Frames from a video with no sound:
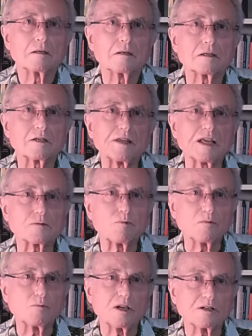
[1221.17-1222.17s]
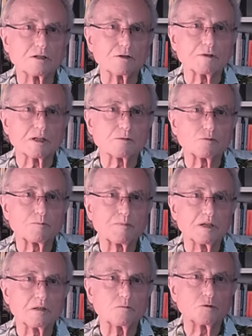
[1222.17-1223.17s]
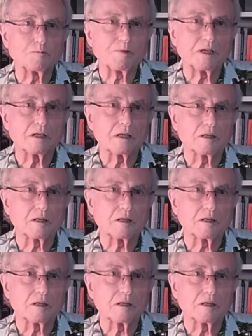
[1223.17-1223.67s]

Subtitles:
that's one way to do it, would be